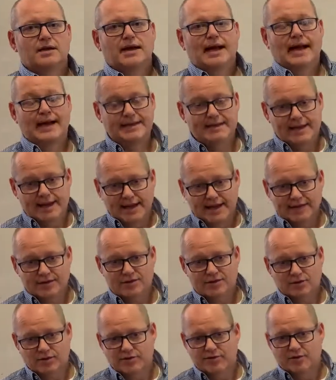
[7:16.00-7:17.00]
At the end
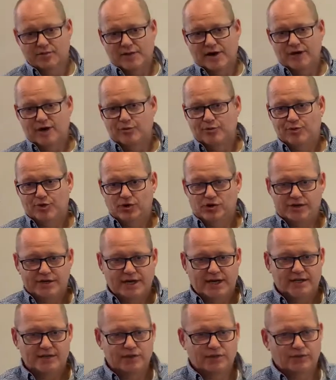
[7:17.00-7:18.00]
of the minor
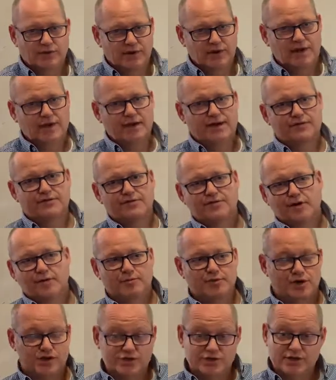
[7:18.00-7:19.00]
project, you will give a
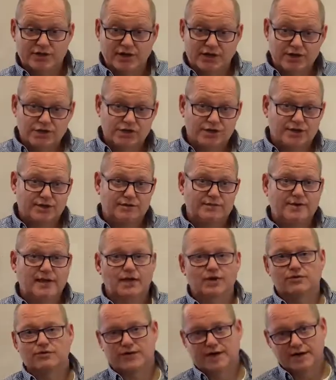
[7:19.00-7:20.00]
presentation,
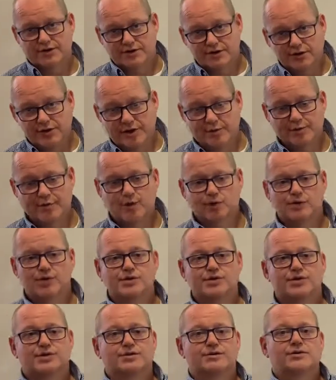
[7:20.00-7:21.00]
you write a
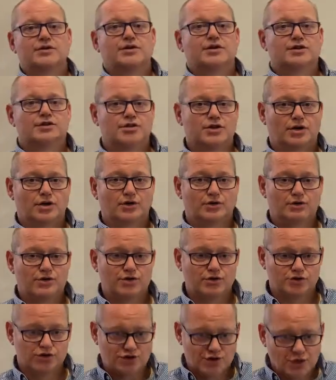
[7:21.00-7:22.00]
report, so you
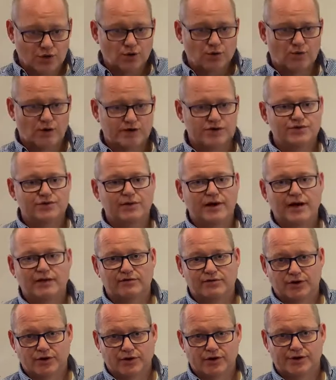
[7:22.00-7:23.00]
show what you have
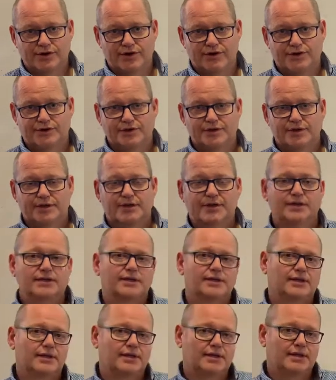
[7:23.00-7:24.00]
learned
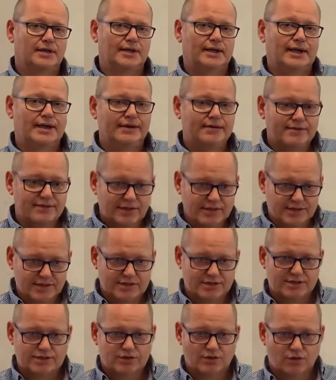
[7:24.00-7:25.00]
in
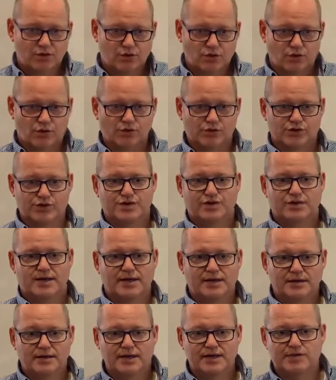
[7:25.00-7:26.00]
this course,
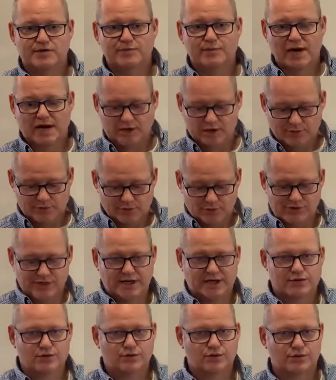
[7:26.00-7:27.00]
in this minor
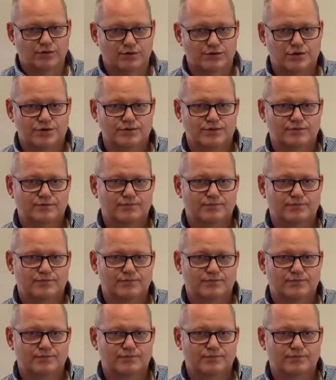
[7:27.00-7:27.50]
project course.